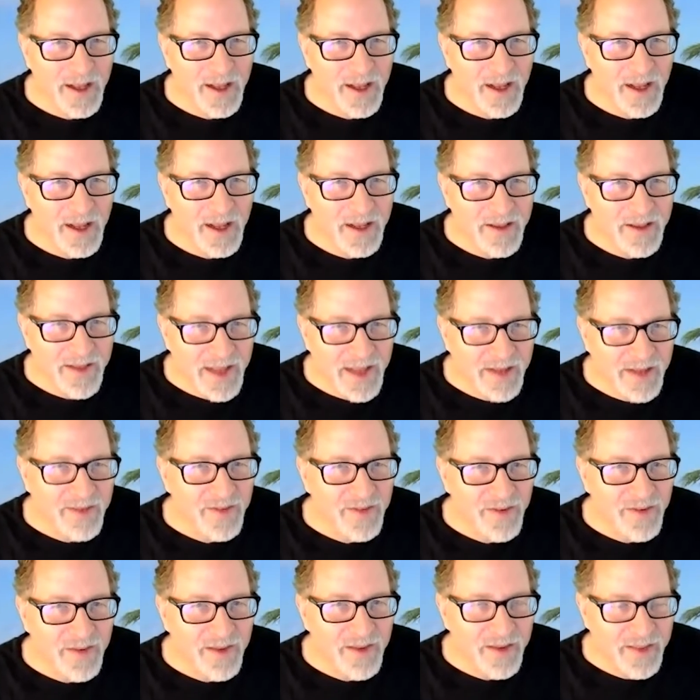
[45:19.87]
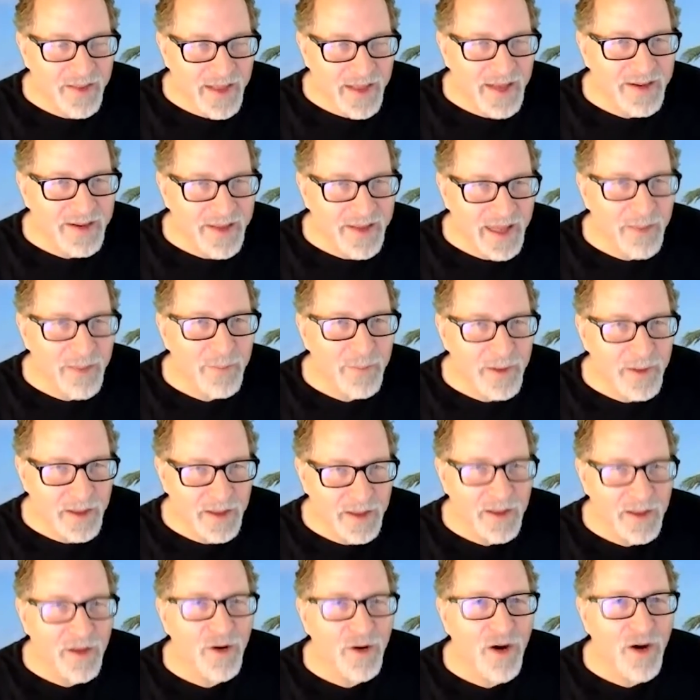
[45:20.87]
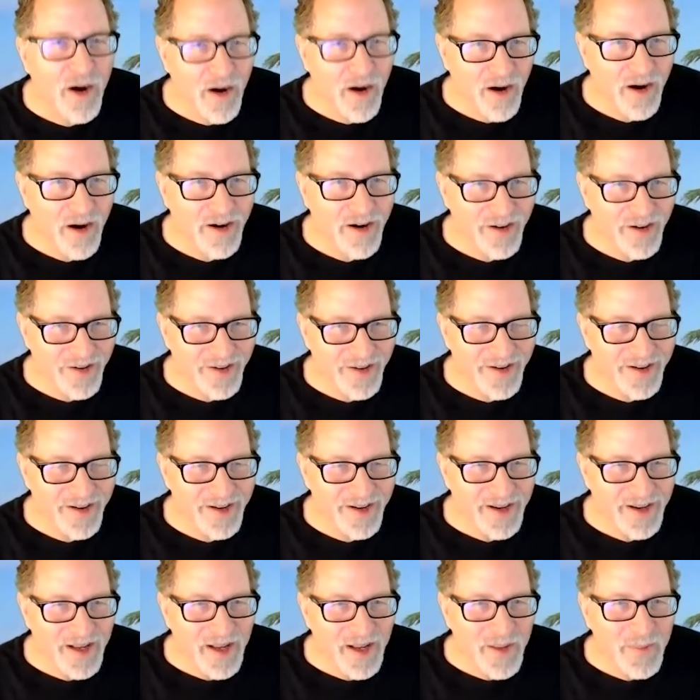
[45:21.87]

And that's, that can be a little harder